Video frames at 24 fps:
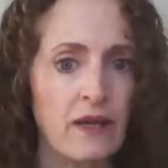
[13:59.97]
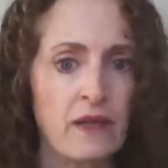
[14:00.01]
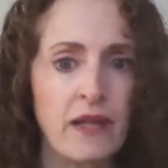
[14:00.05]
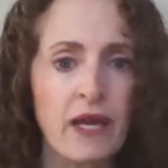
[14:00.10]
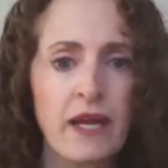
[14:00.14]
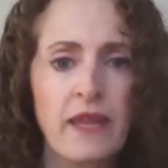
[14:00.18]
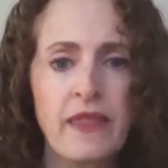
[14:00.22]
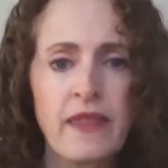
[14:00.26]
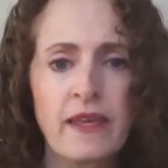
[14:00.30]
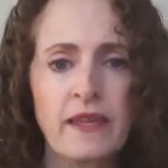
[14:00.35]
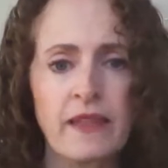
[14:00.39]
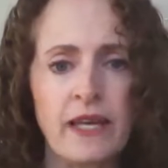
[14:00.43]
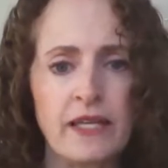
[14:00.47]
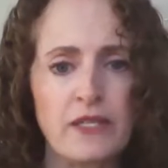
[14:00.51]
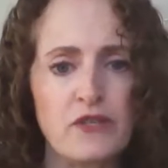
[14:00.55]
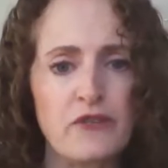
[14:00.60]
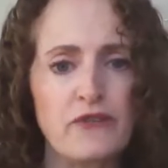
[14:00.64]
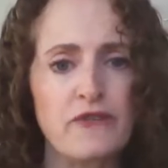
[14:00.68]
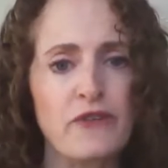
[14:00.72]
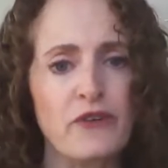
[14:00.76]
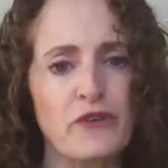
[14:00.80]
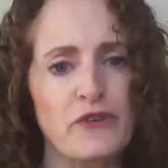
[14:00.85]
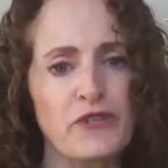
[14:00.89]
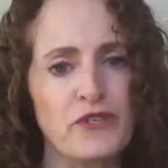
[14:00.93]
And I think that's
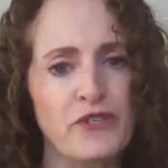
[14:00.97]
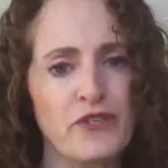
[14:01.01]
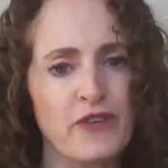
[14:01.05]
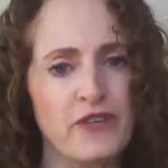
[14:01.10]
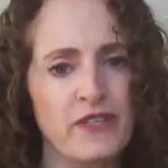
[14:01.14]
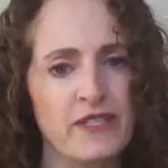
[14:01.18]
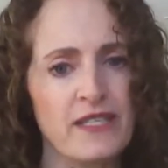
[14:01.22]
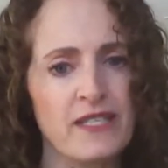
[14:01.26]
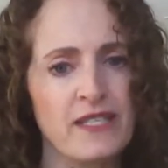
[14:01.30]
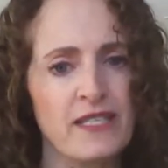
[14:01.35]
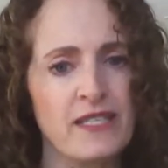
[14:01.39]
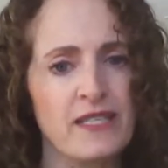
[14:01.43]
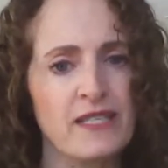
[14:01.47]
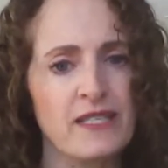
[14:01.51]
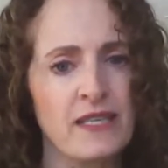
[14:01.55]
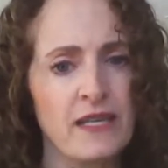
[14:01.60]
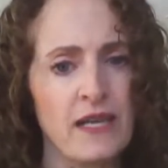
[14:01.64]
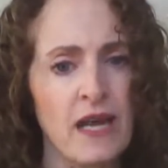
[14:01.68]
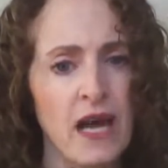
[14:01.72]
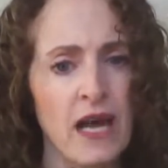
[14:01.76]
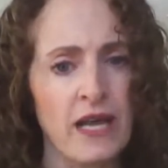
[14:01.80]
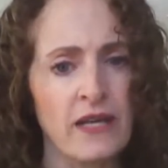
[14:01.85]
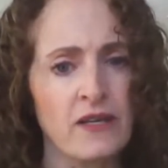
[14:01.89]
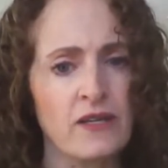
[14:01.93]
first. You're going to see
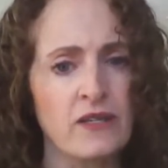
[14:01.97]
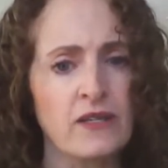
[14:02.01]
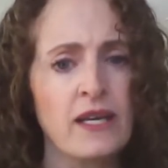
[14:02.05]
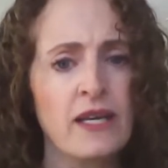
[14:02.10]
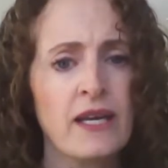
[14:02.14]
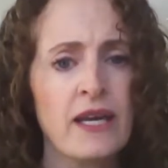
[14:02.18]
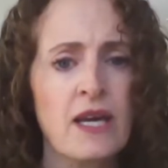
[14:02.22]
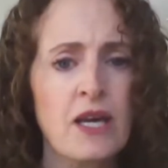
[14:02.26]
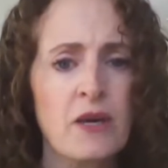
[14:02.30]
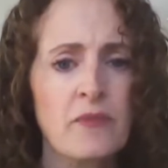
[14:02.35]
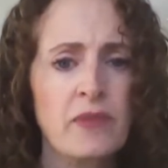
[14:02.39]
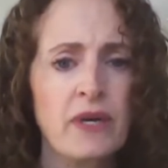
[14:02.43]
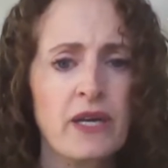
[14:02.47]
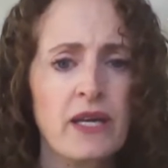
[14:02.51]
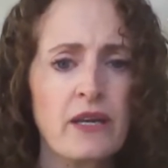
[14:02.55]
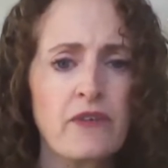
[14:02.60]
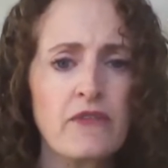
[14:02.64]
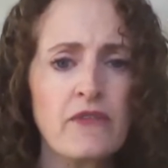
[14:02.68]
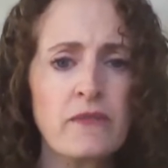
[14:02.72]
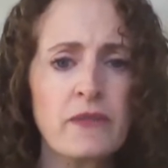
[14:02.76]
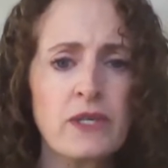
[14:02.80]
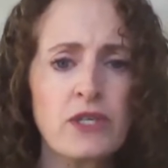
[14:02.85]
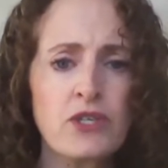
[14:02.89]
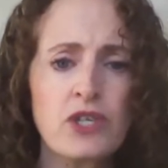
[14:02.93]
denial, but give
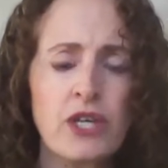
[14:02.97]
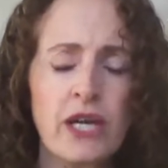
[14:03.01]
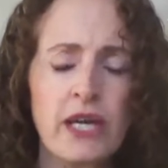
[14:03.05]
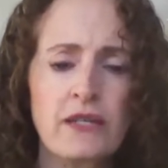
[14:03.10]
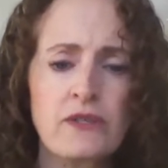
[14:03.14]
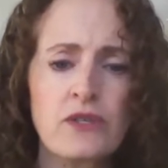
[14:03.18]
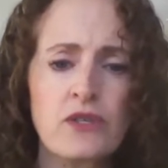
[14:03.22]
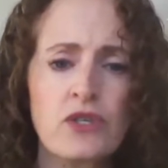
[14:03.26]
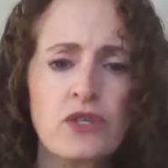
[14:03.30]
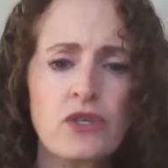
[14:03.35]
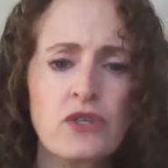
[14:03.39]
them a chance